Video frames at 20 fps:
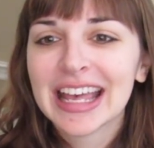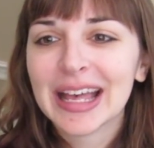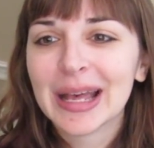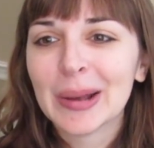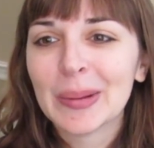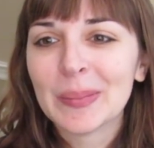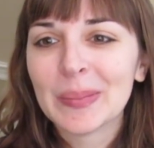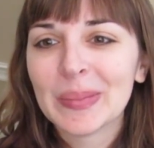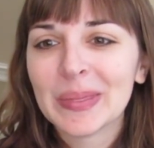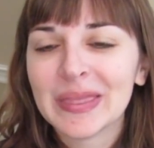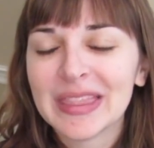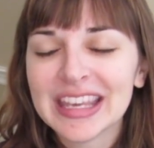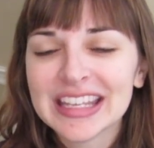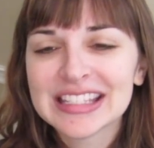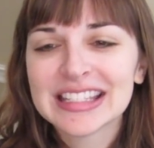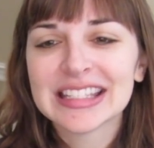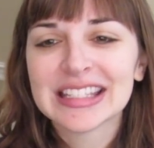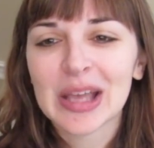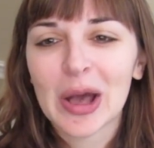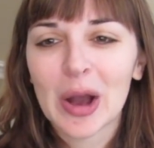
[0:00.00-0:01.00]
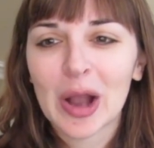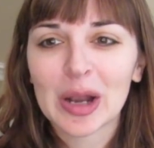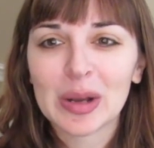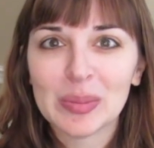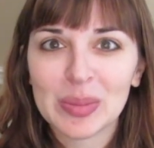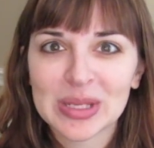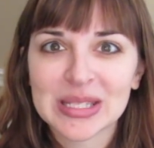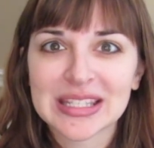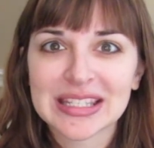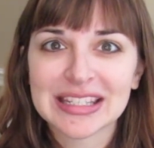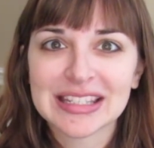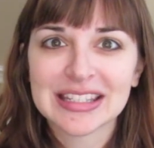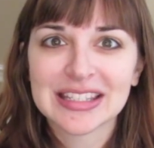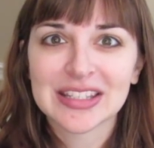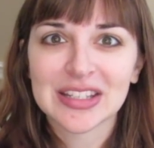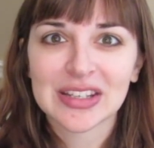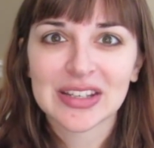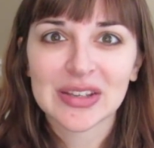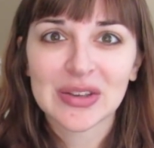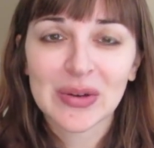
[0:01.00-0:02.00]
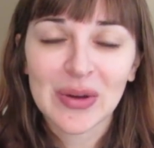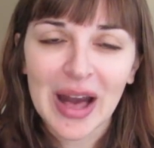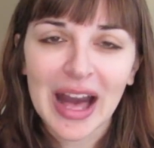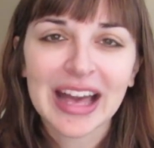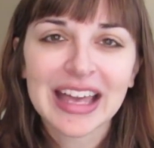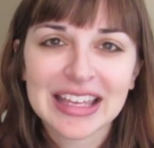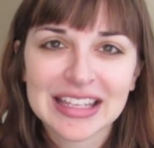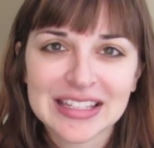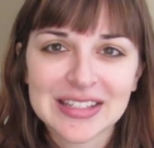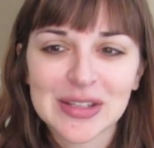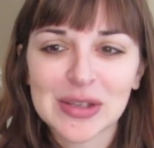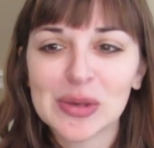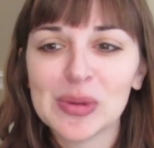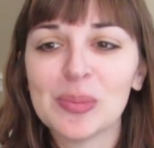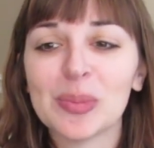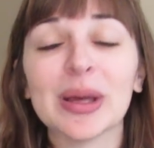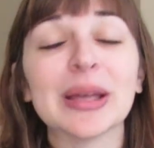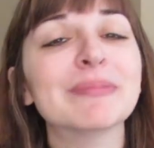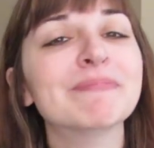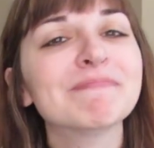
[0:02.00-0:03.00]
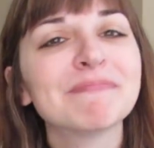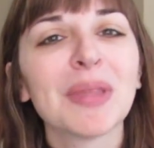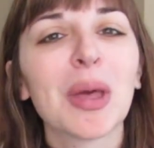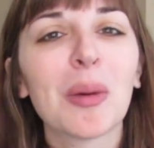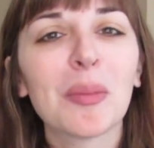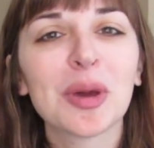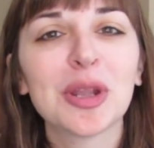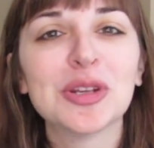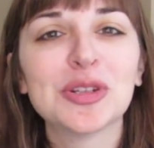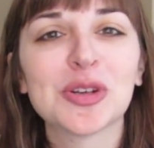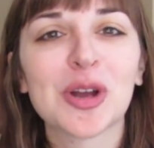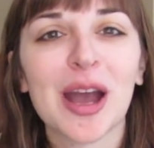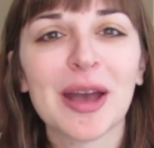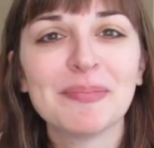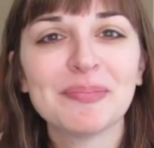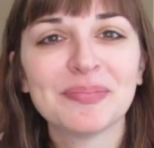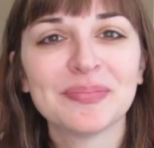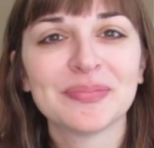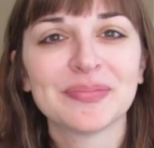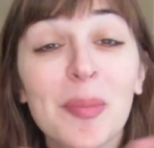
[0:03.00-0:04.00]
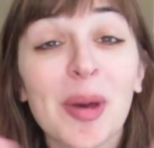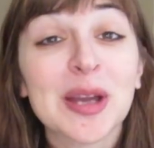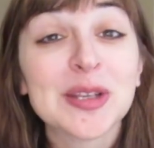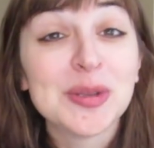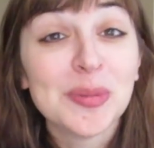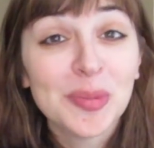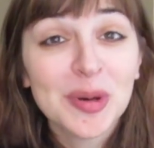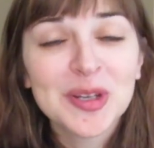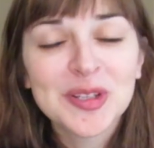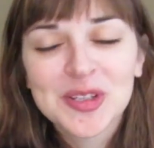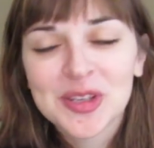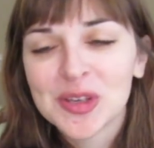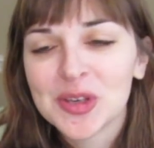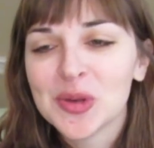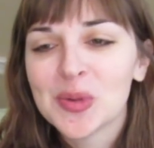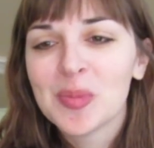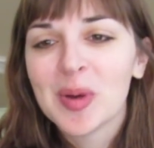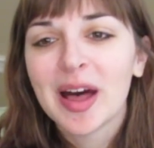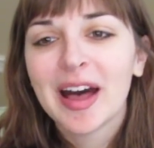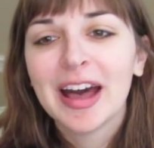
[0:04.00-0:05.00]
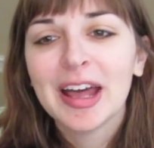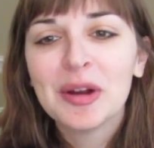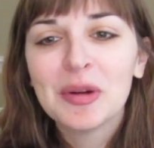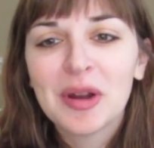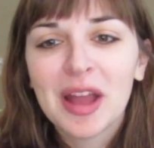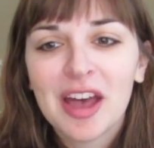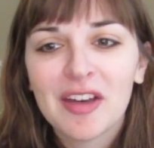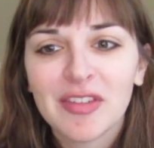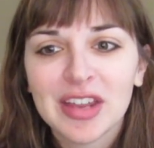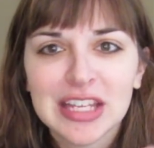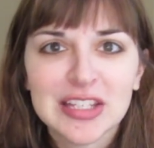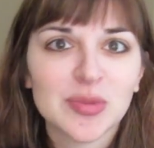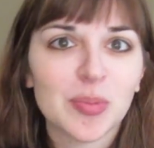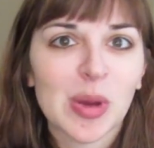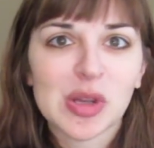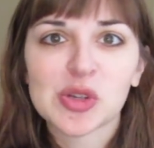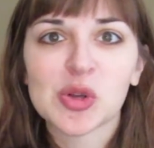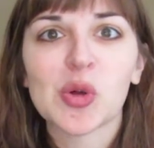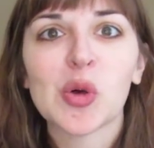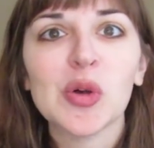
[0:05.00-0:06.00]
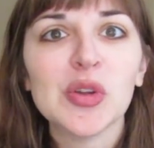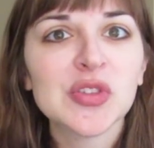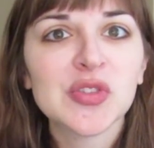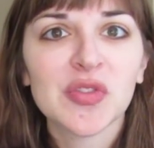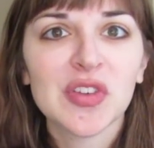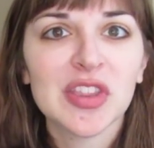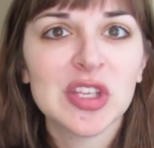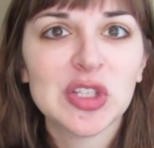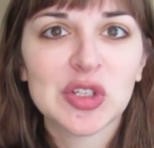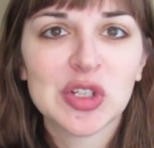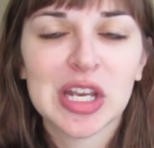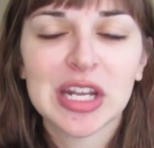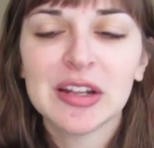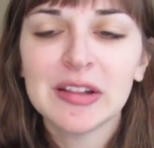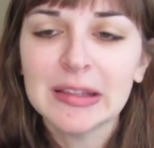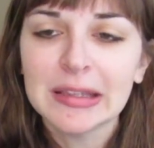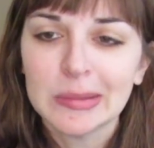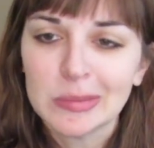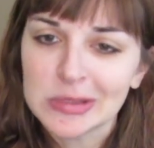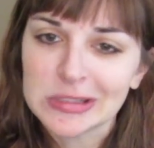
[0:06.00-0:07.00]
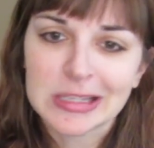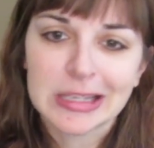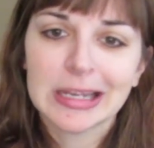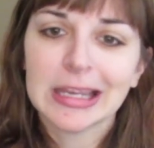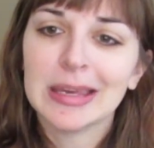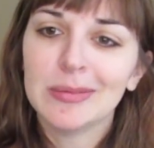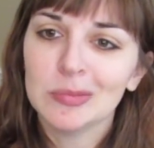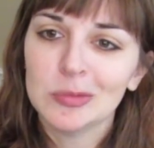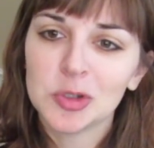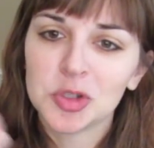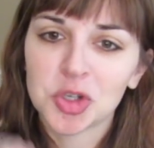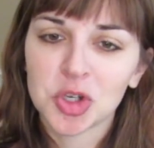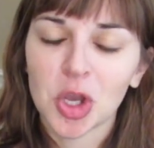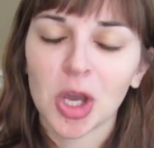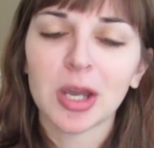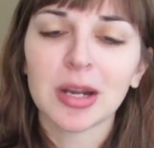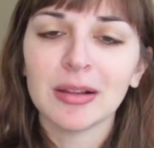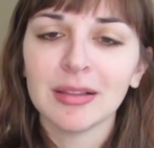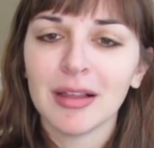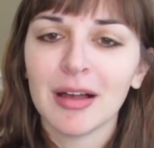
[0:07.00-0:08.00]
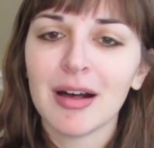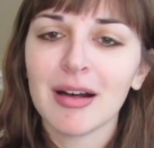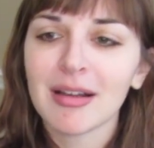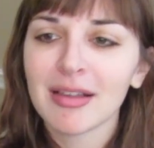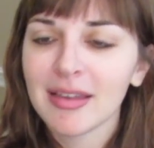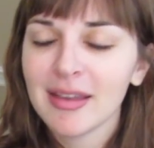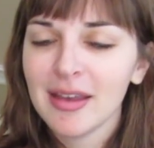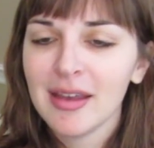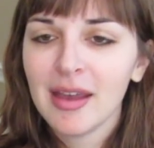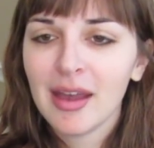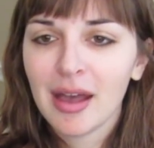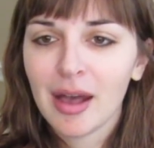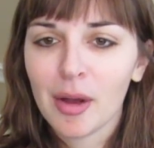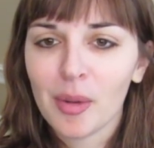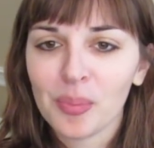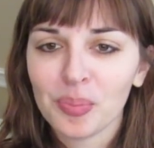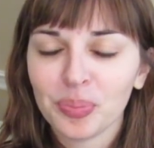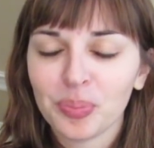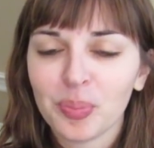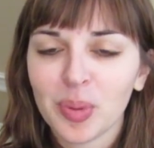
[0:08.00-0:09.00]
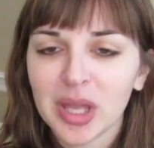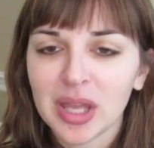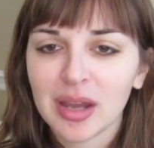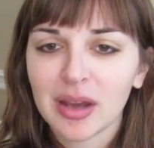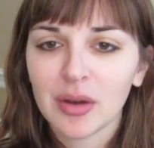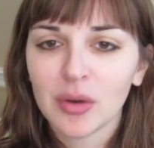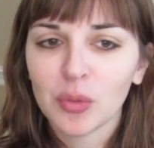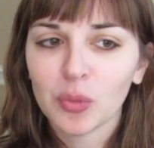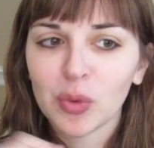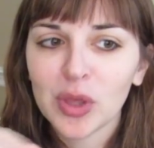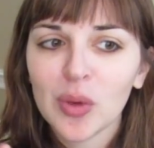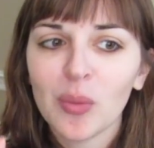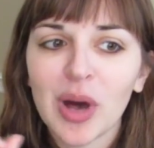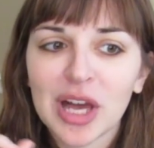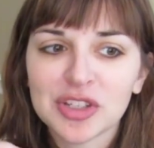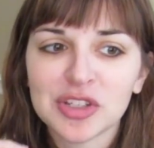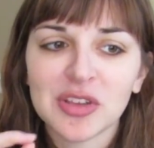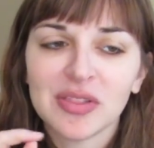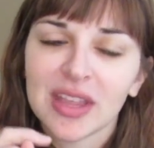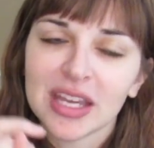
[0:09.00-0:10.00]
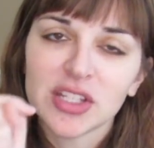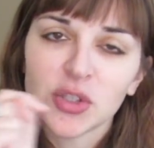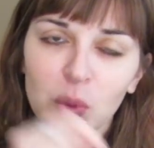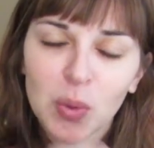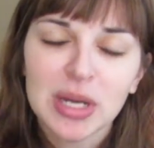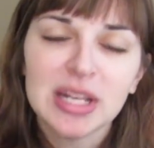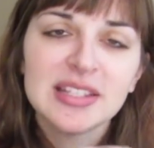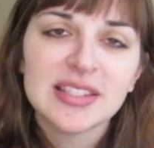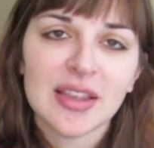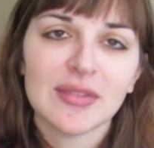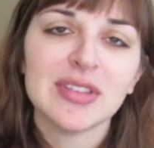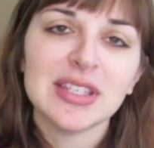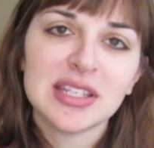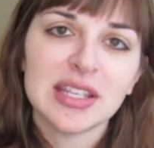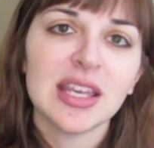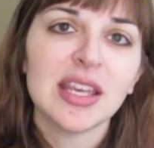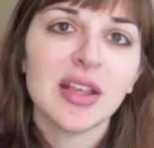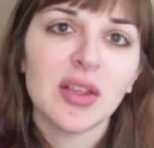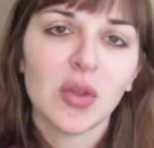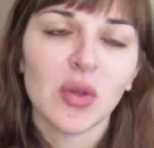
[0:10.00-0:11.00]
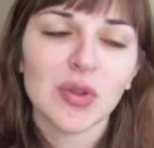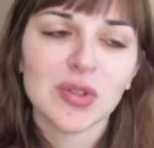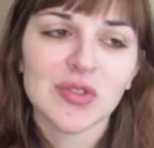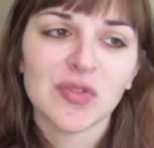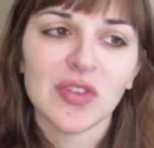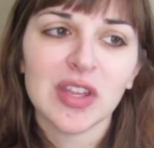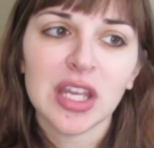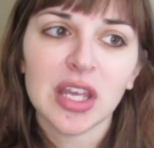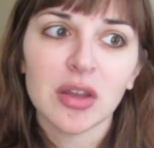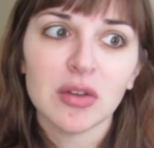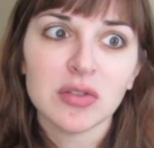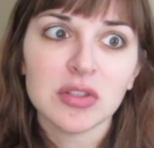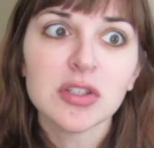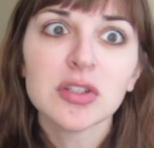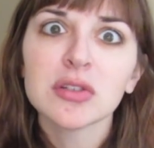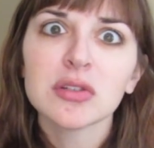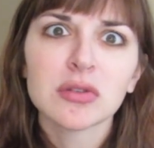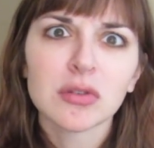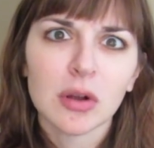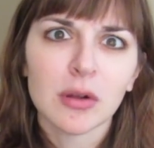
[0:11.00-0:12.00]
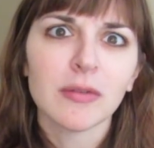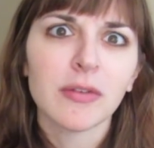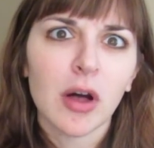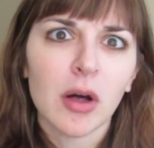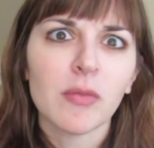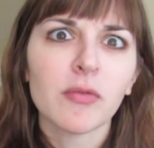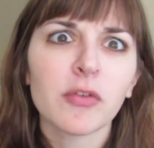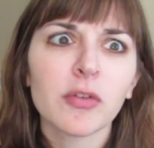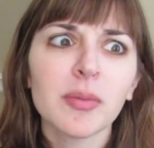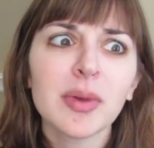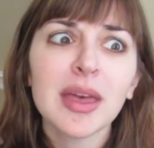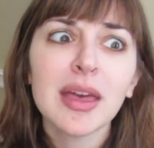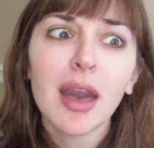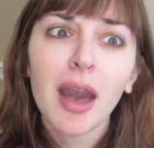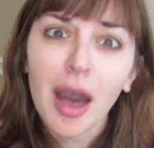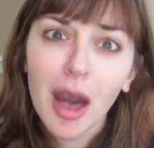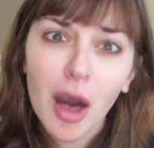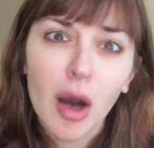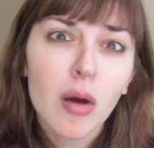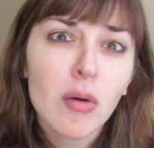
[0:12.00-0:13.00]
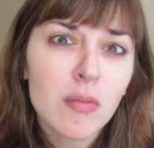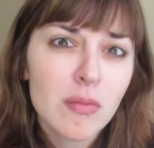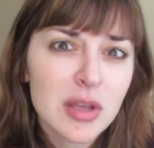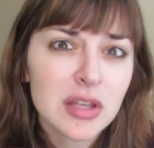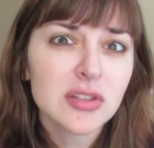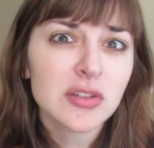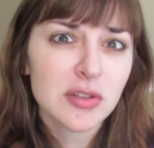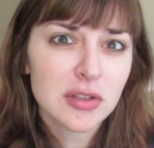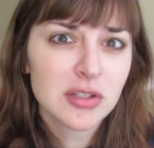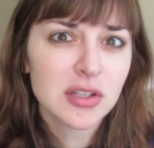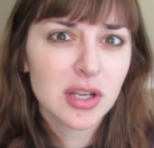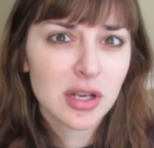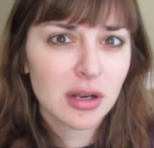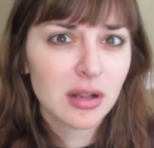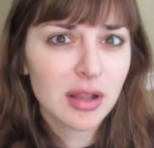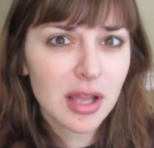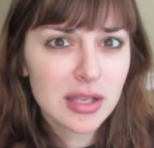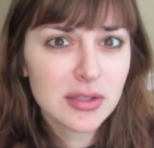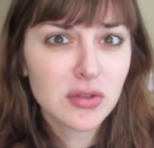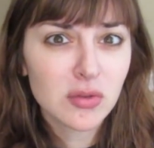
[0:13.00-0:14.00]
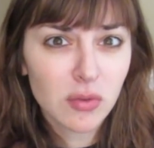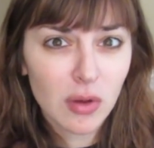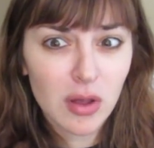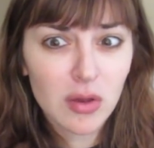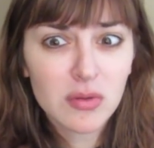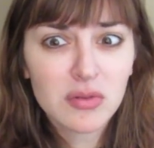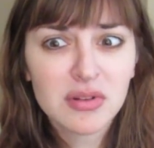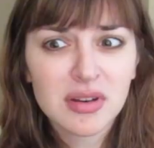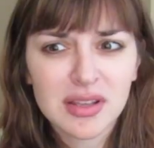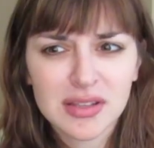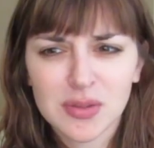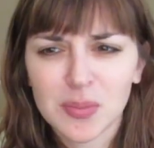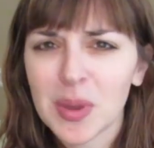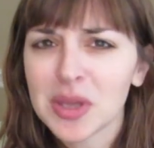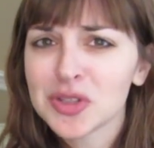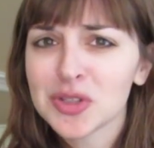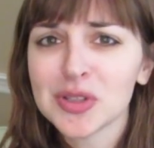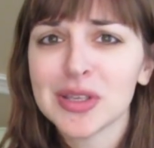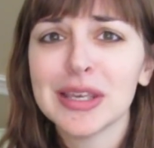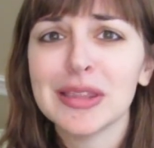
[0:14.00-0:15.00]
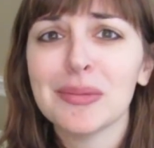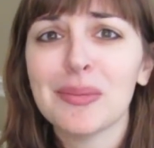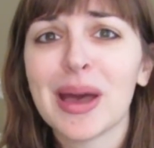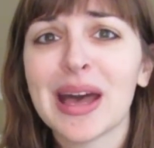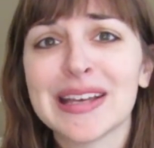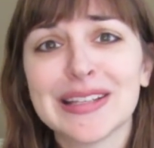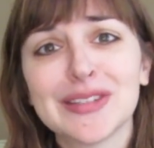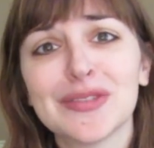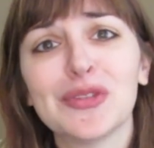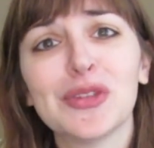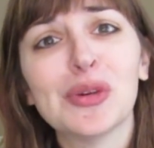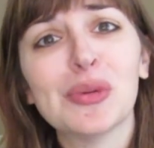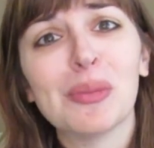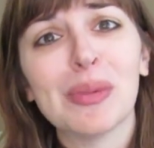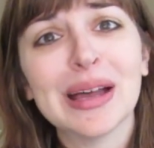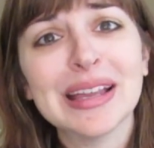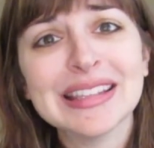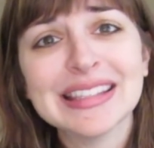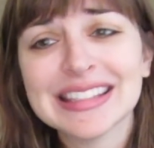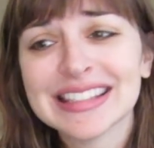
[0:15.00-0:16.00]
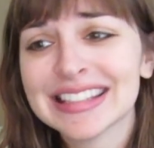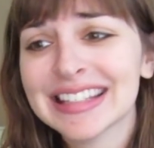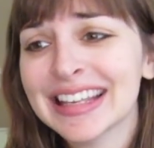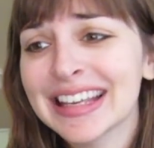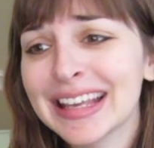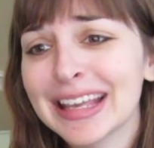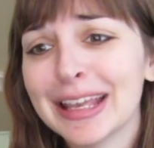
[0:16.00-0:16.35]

Um, this is a hard business to crack into, but I'm going to try. Back to booktube, I don't have any special goals for this channel. I'm just gonna keep chugging along. Um, but rewatching that 2017 goals video just drove home for me how much the channel has grown, especially in the past few months.